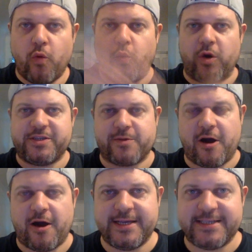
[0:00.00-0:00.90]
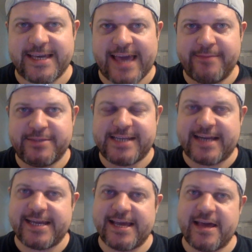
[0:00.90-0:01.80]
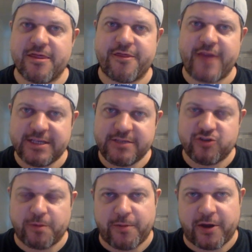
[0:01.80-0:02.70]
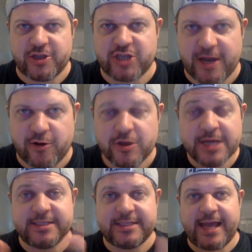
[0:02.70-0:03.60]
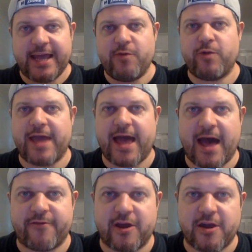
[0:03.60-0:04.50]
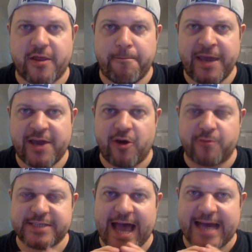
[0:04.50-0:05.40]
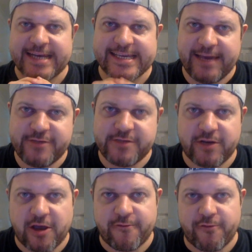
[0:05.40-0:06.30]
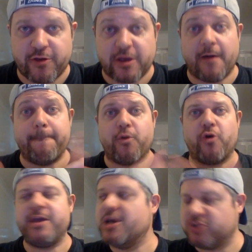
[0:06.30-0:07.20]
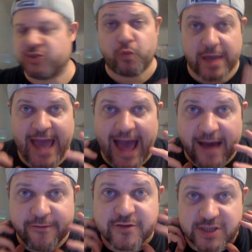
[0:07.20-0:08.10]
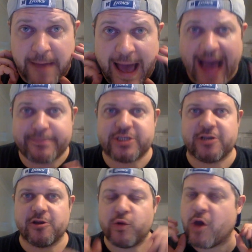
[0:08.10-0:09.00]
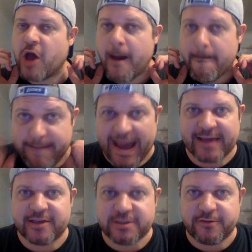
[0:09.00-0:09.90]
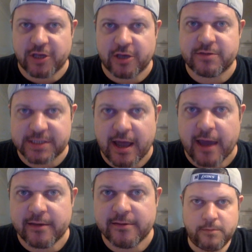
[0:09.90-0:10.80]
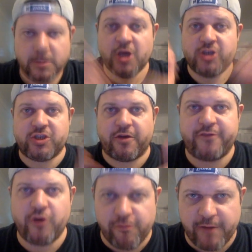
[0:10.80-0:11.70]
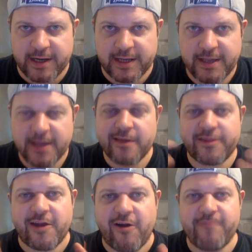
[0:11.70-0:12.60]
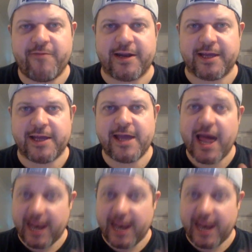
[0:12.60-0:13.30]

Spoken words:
What's up guys, GamesterDad here and thanks for dropping by the channel. Today we have another pickups and gifts video for you and boy do we have some absolute bangers for you today. So if you're ready, then I'm ready.